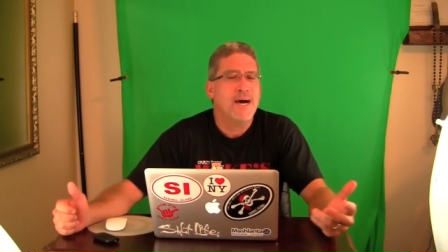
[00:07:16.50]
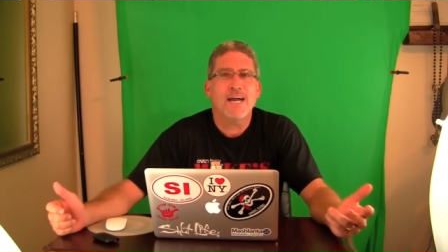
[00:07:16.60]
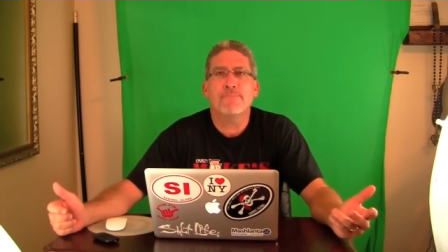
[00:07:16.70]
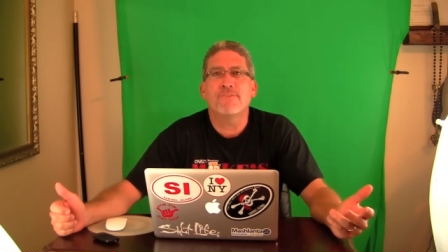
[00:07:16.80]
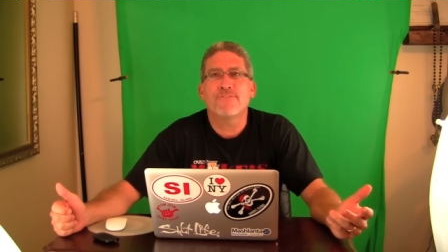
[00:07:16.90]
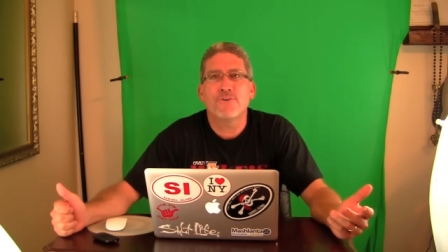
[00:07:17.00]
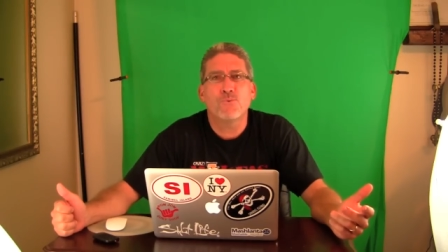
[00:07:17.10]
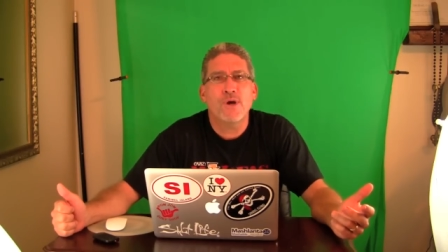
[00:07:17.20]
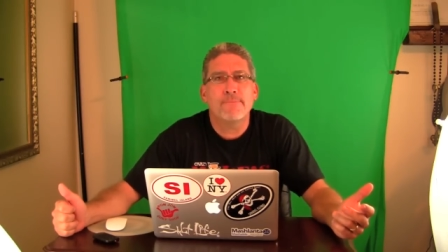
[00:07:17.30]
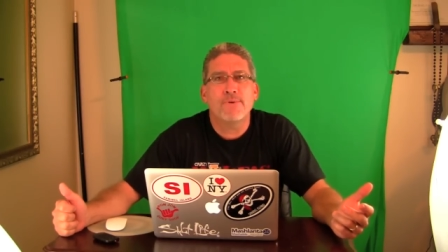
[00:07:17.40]
I prefer
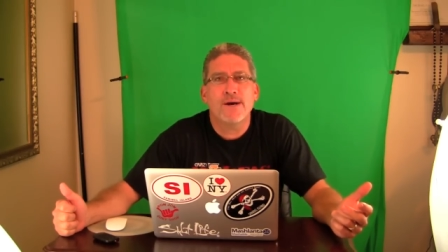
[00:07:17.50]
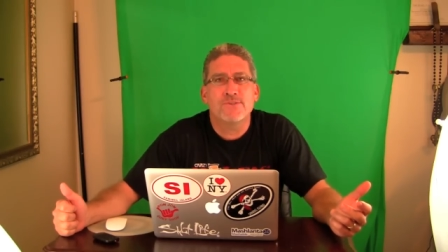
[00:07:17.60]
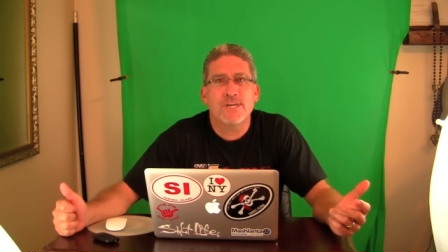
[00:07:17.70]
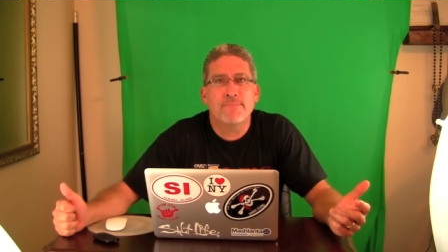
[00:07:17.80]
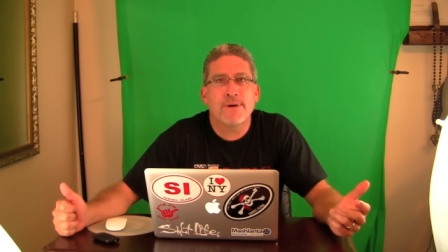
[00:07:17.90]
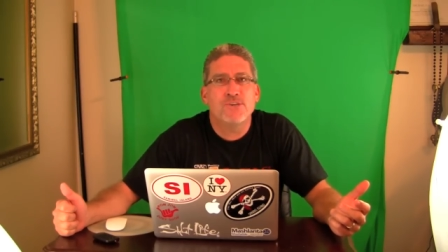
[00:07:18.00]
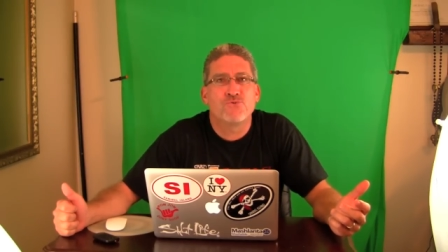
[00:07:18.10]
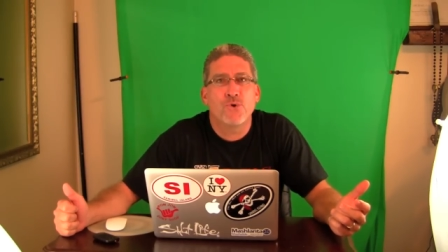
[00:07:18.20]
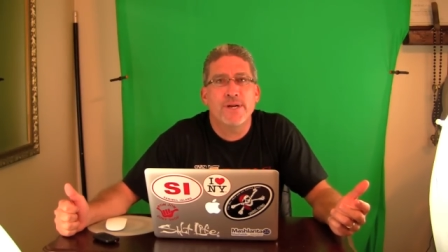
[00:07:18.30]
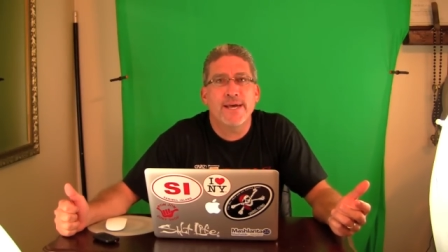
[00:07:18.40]
to web browse on my
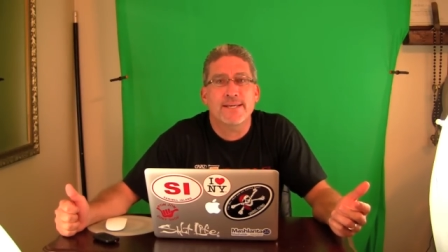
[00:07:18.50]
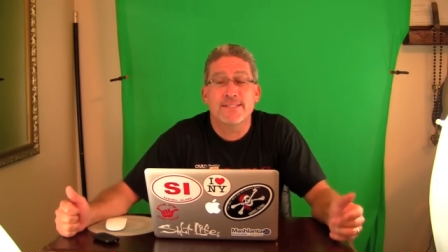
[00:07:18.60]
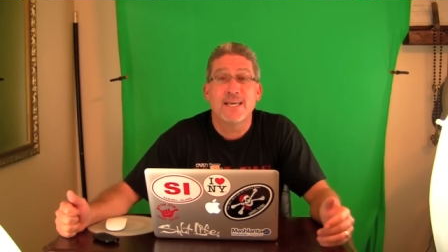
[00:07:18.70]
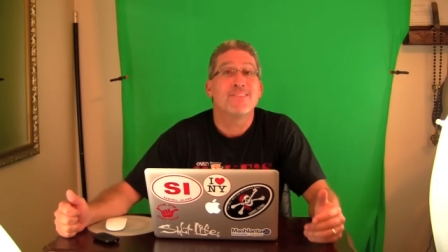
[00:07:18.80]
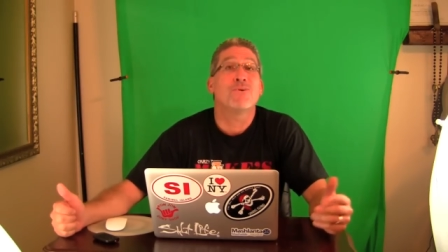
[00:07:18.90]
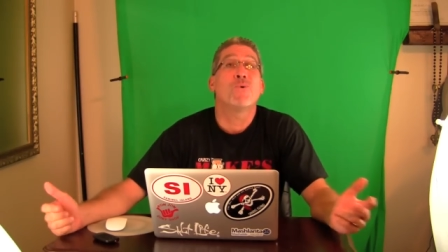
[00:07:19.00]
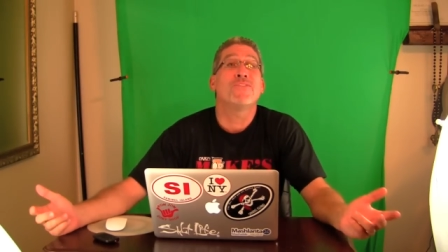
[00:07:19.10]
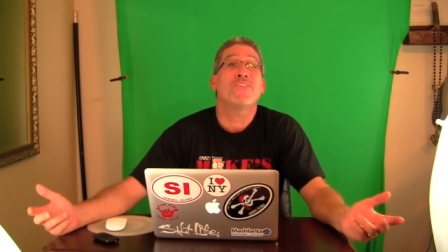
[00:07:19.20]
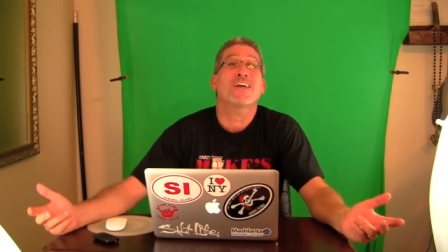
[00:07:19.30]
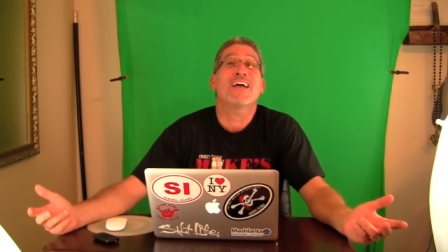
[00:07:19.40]
Droid X. The
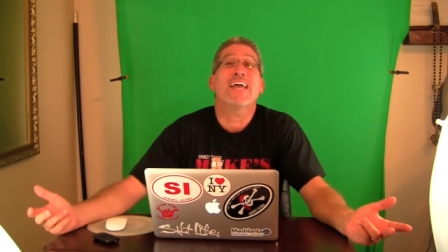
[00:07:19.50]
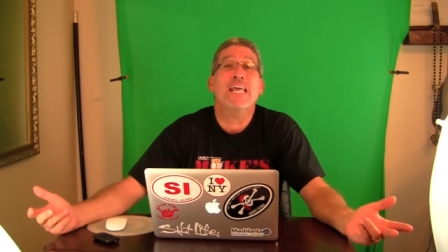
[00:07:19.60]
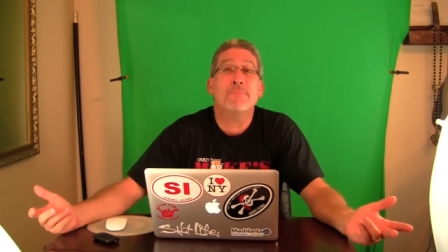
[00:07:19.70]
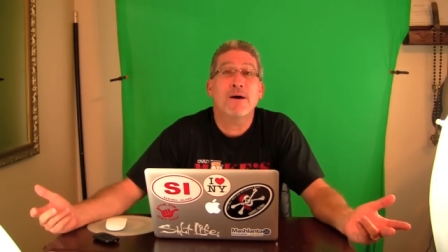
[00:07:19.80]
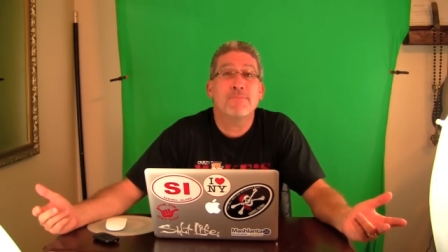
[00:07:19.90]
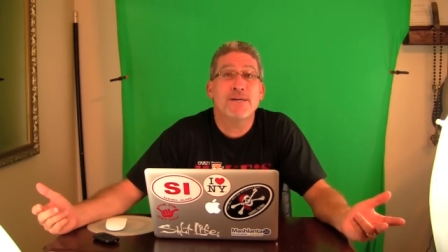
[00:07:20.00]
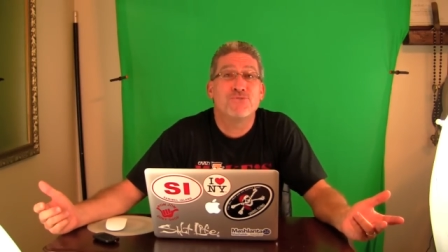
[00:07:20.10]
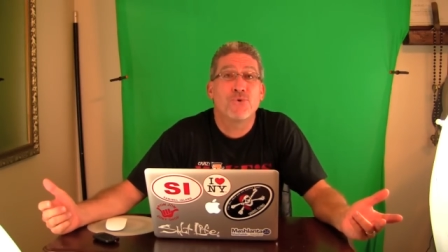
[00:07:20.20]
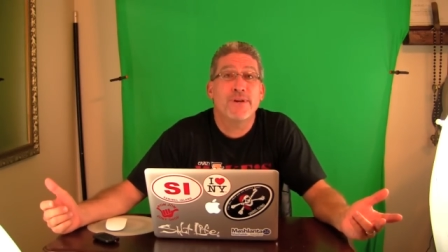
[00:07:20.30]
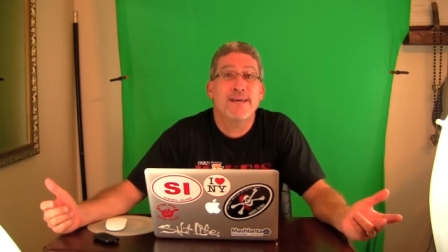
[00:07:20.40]
one thing I hate about my
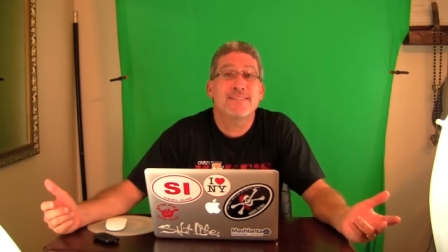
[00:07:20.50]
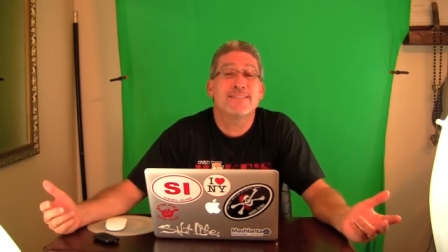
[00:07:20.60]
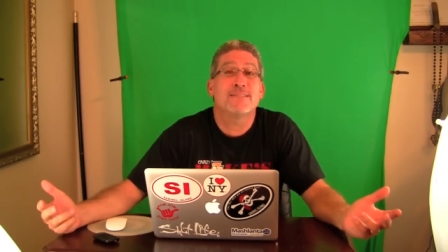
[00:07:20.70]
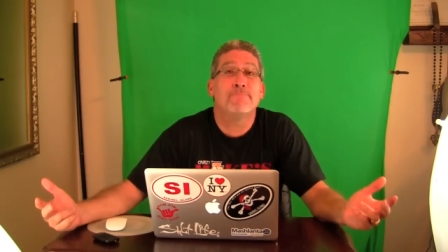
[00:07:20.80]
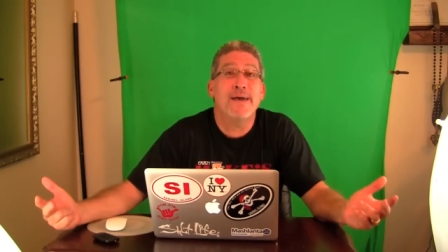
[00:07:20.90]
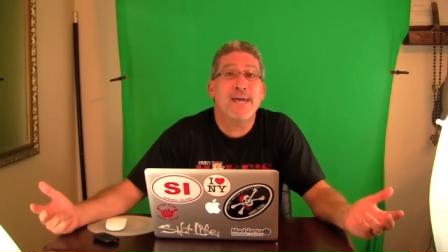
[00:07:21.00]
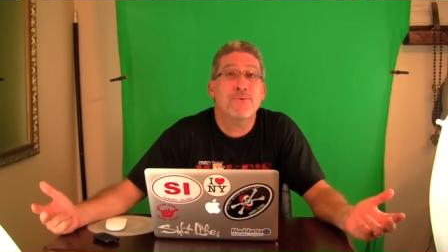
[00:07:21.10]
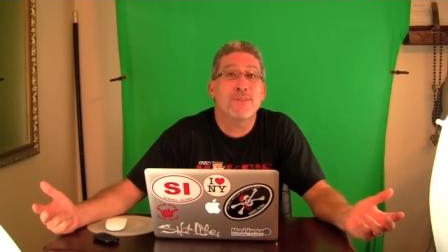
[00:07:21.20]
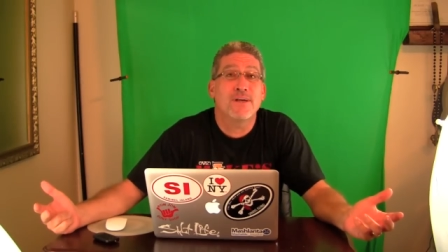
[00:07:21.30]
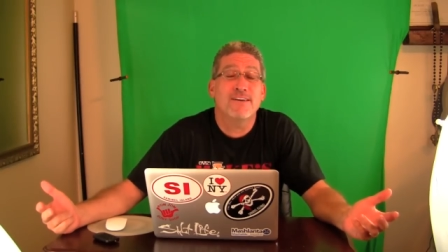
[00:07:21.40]
Droid X is the
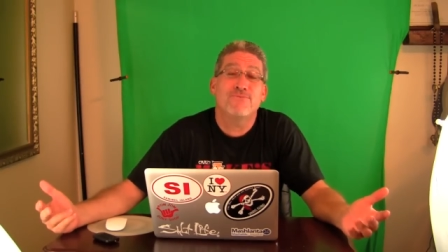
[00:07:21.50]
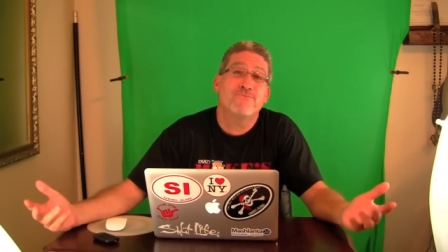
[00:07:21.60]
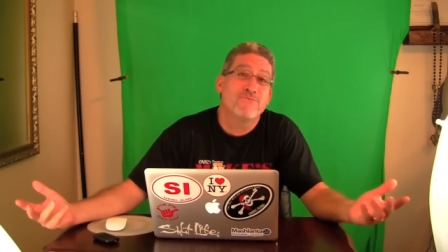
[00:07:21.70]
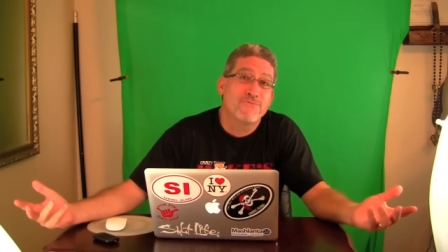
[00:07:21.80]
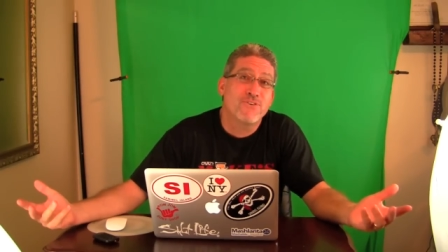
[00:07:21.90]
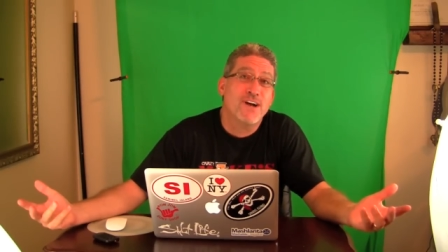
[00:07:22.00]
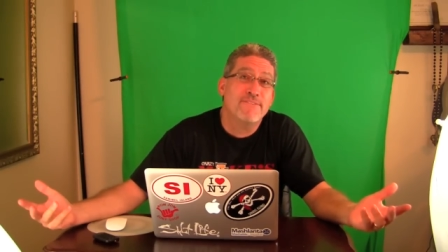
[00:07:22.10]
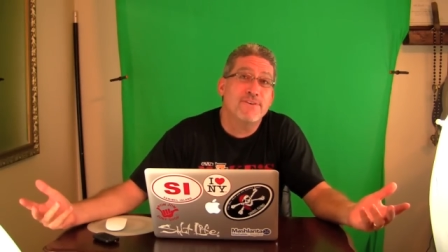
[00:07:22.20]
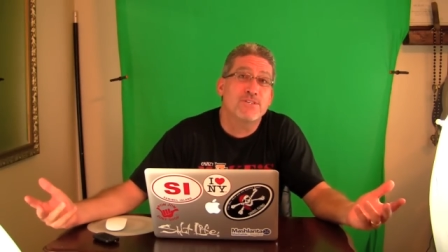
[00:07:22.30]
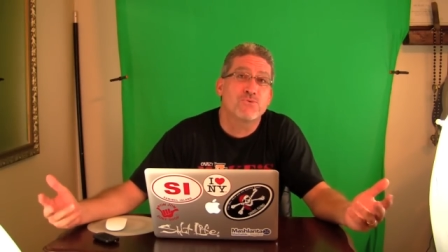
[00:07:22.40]
battery life for
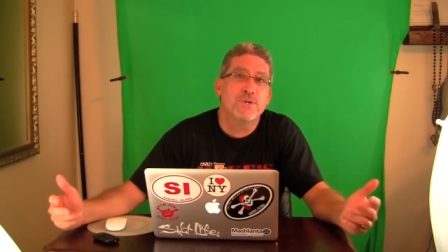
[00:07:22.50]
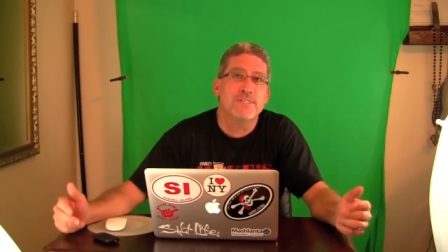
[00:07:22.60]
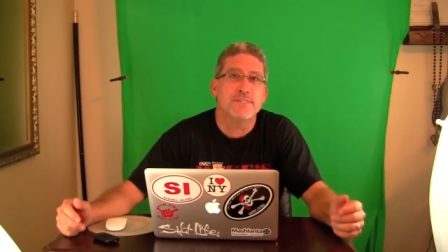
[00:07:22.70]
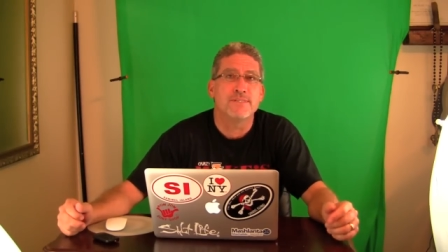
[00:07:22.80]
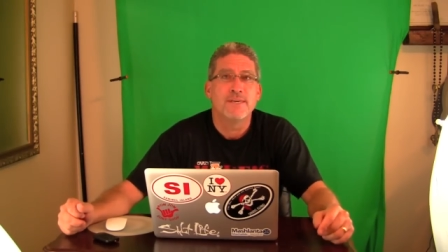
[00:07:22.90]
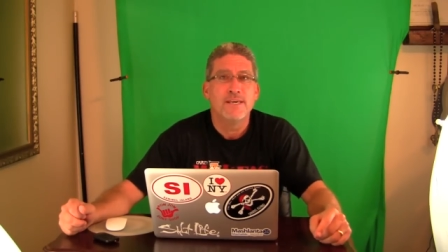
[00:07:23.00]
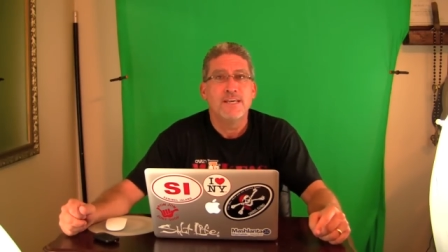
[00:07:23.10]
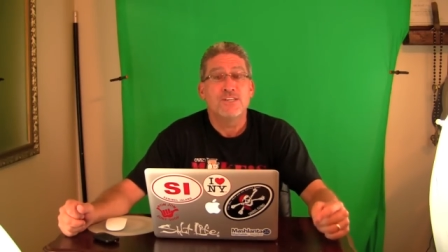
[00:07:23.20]
obvious reasons.